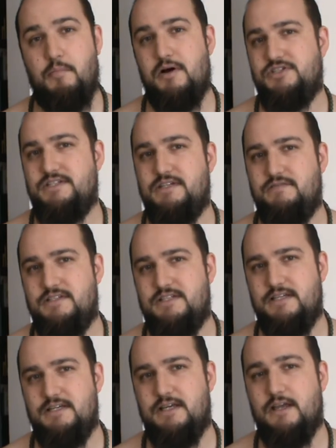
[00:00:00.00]

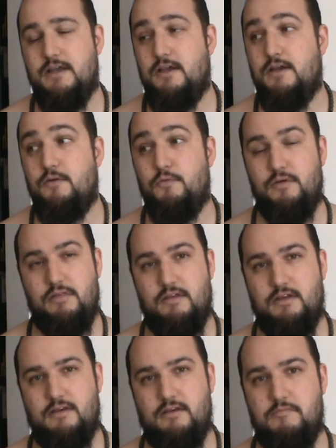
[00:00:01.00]
positivity
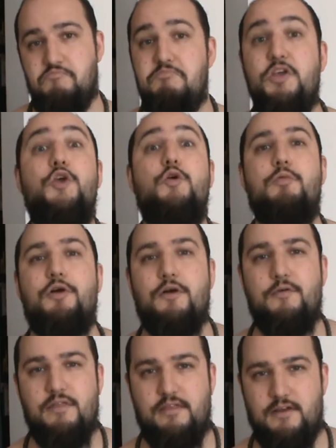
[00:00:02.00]
within humor,
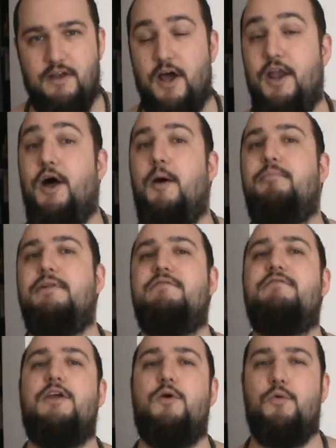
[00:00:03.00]
within an
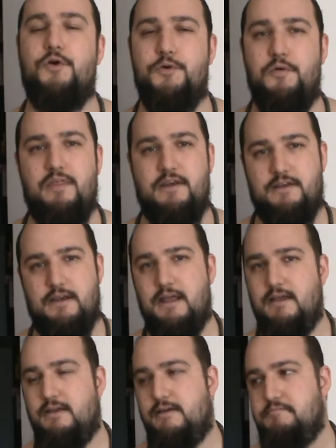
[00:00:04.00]
uplifting word, within
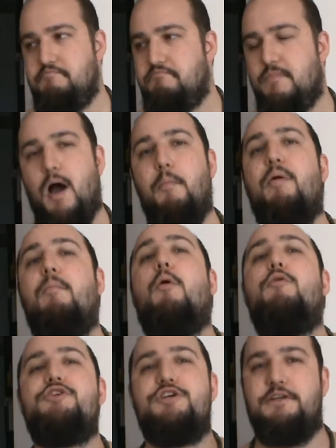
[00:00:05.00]
a
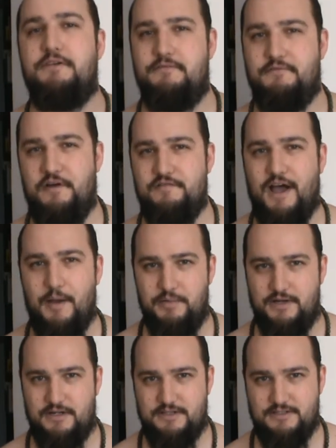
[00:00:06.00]
promotion of
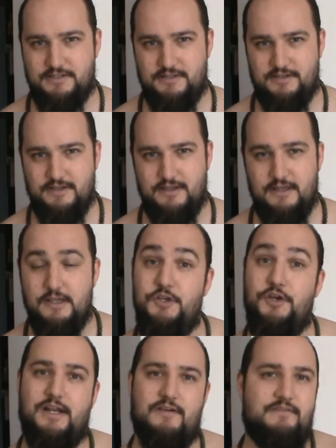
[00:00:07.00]
happiness. You
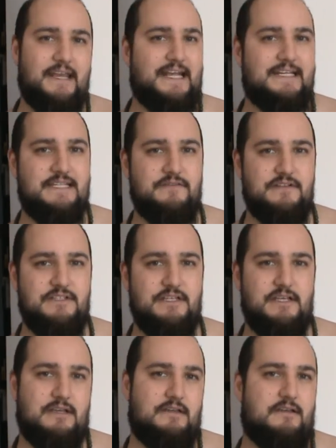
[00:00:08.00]
can have
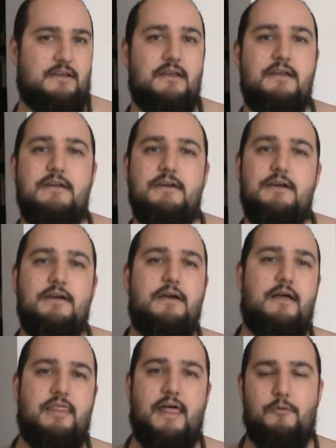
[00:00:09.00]
negativity in
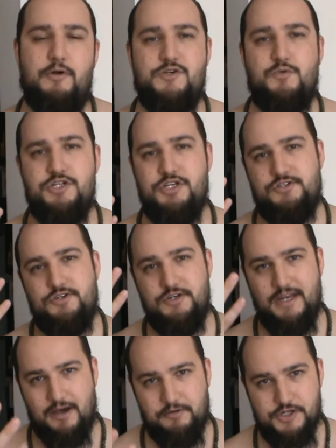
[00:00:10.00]
that which wishes to
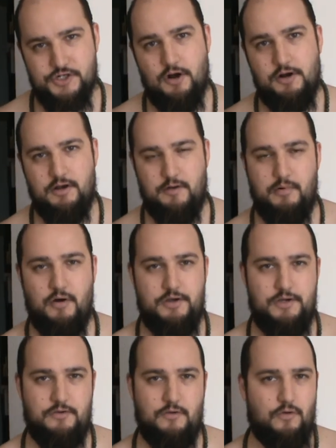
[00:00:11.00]
downtrodden upon
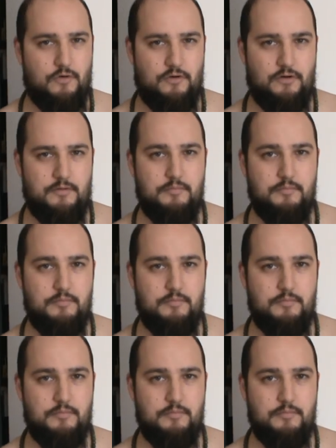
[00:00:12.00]
you, or